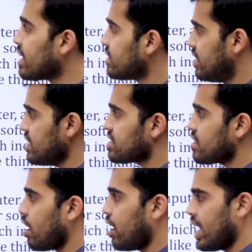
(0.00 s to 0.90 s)
This
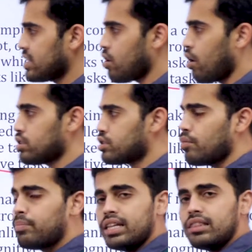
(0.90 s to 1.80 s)
has
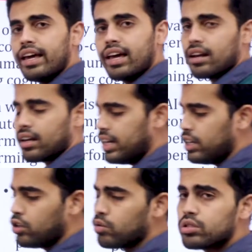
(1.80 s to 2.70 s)
also been there
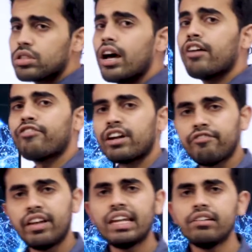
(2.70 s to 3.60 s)
in news for
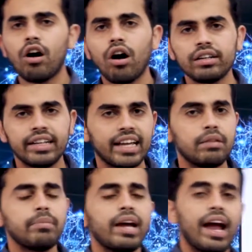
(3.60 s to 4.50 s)
a very long time,